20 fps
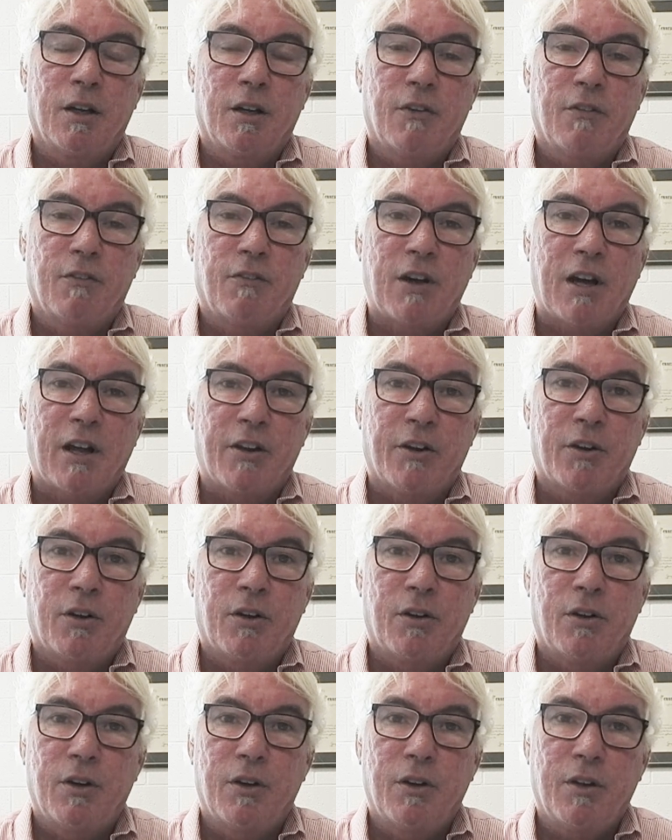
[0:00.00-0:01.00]

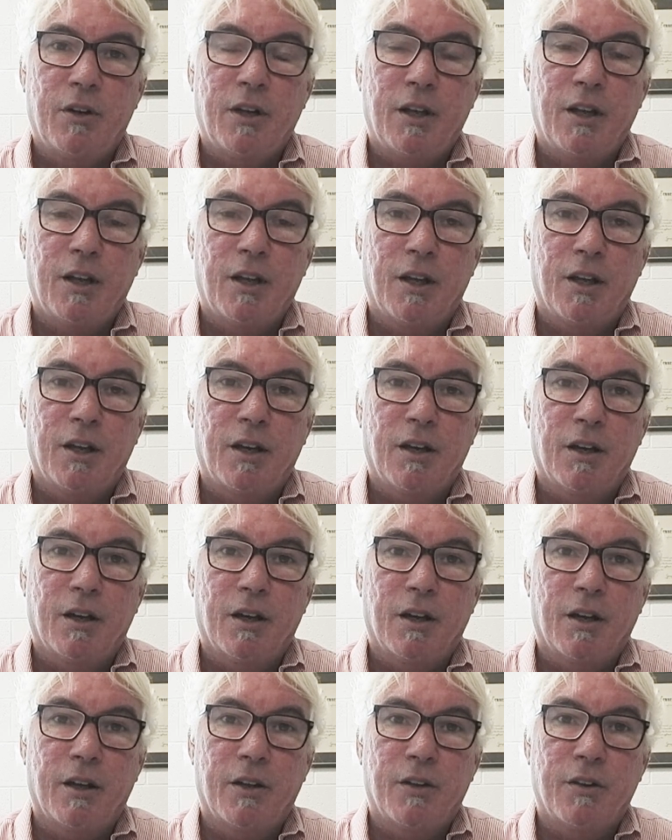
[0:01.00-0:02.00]
father and
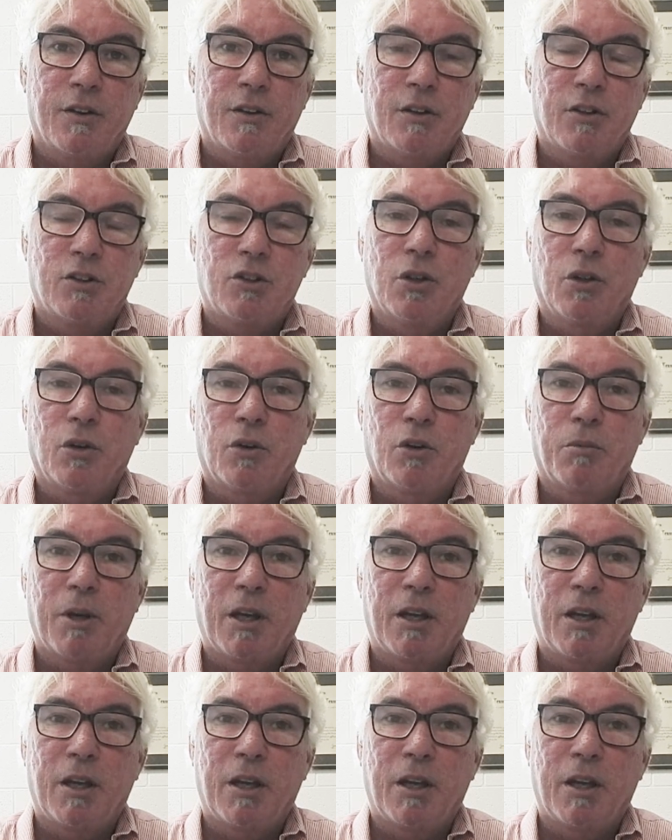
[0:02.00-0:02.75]
the children